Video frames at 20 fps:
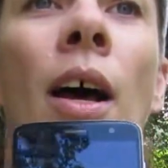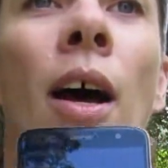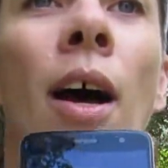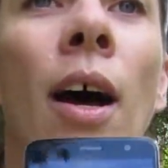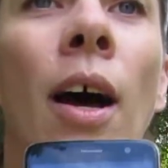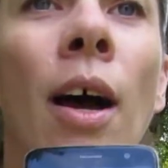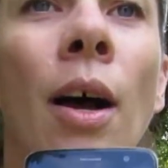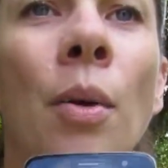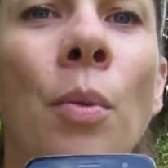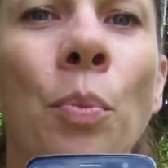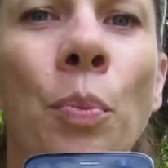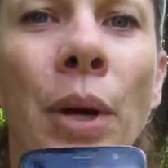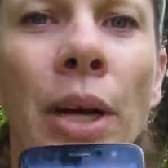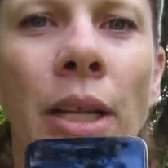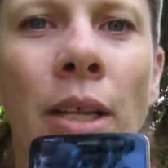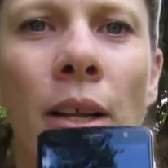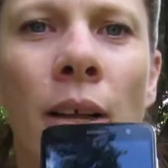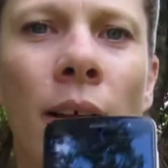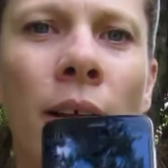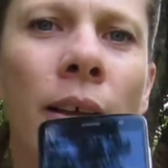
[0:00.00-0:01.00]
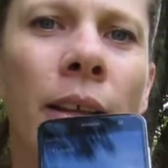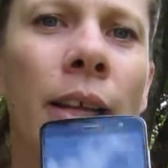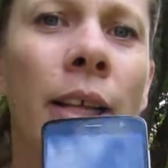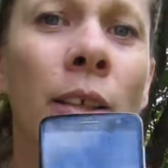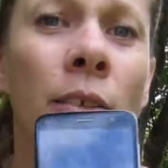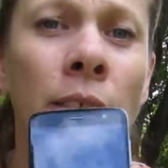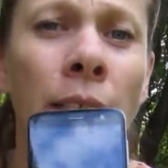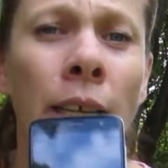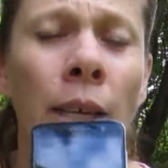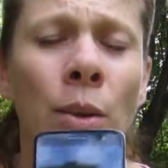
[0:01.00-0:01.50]
But he
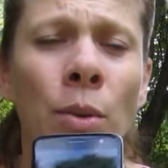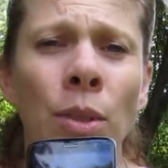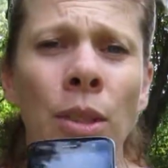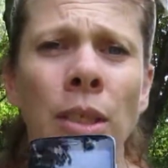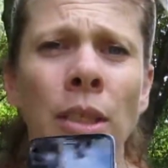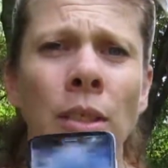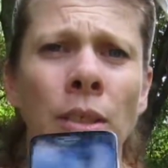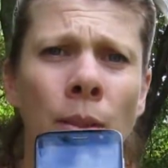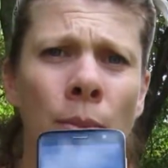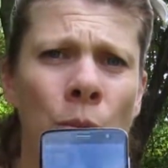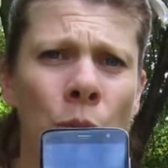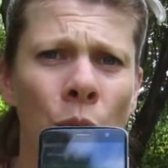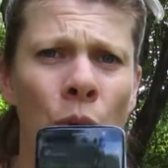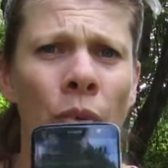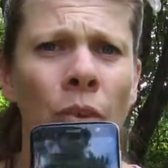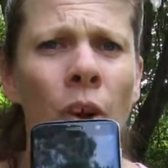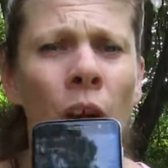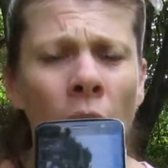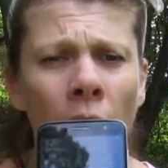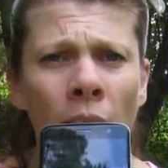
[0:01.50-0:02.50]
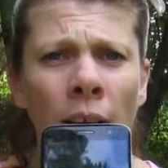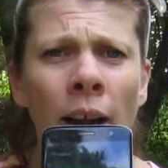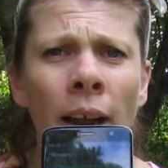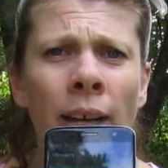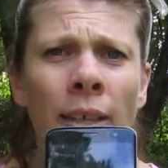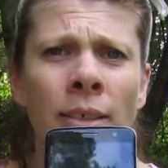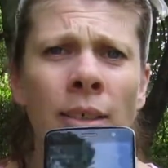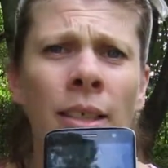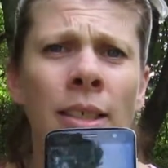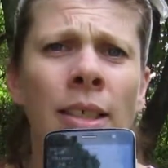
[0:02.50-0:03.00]
looks like he was in some sort of car
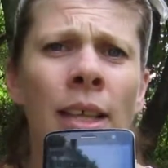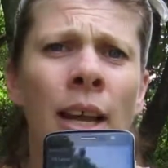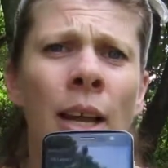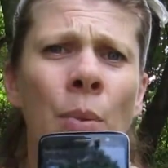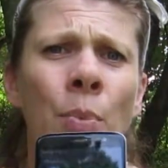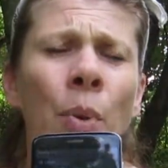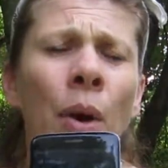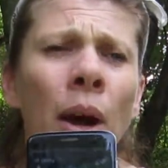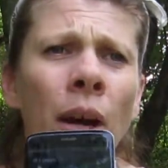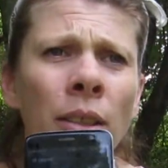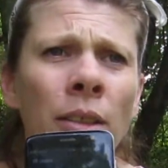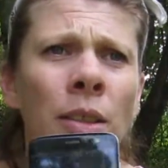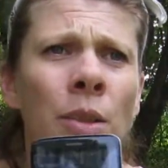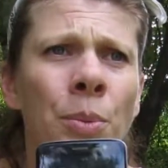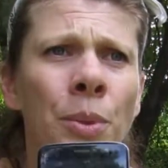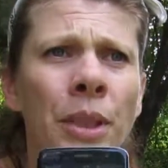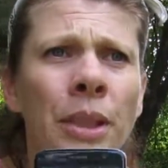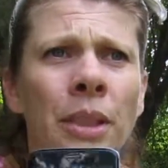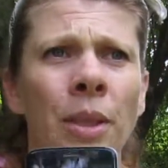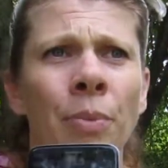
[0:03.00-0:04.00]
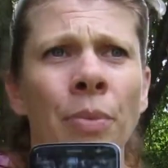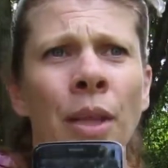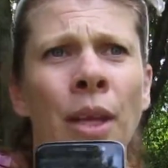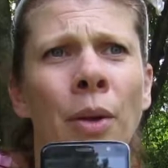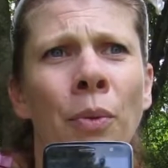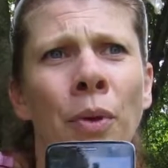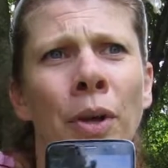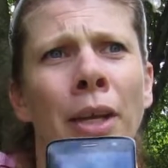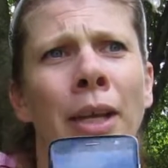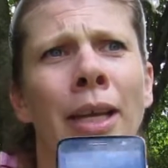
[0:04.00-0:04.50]
accident, possibly
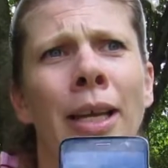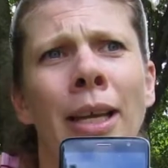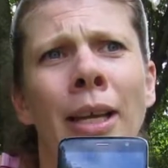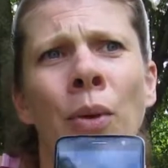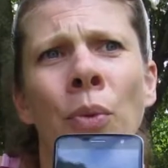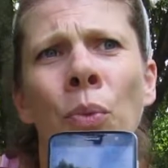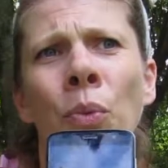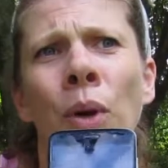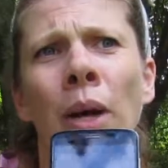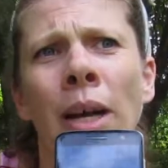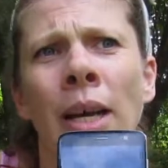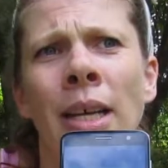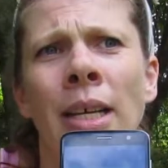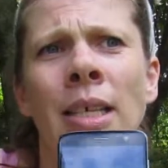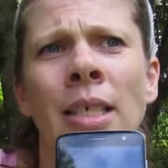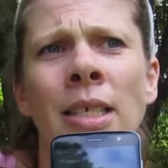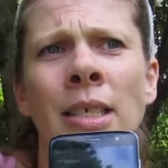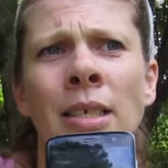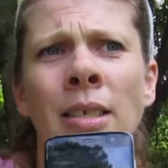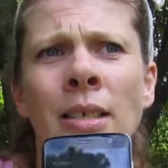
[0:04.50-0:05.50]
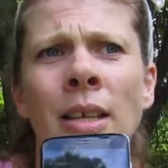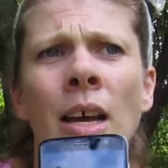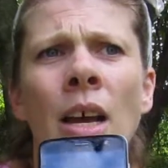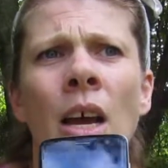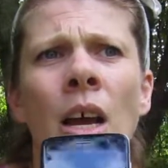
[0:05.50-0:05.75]
something where he was,